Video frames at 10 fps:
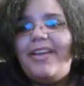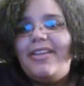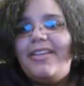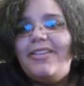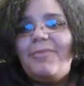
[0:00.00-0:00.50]

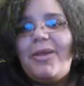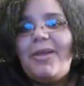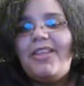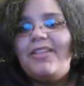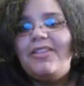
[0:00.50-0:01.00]
is my
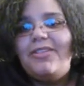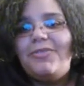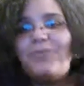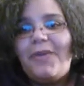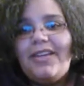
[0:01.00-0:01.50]
the
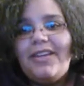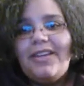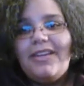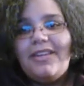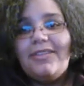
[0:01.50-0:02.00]
dread,
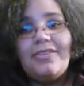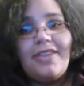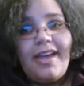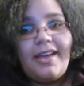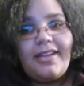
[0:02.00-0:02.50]
because
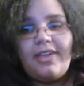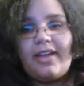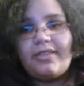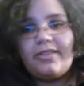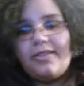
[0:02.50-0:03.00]
Jack
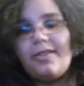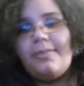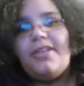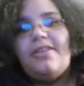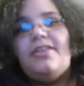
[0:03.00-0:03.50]

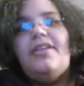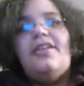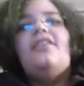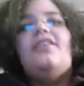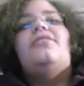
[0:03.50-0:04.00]
Stillman,
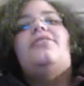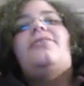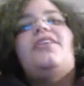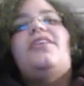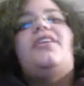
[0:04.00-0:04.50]
to
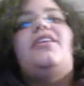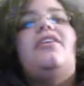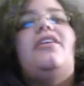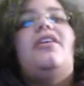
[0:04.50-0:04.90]
be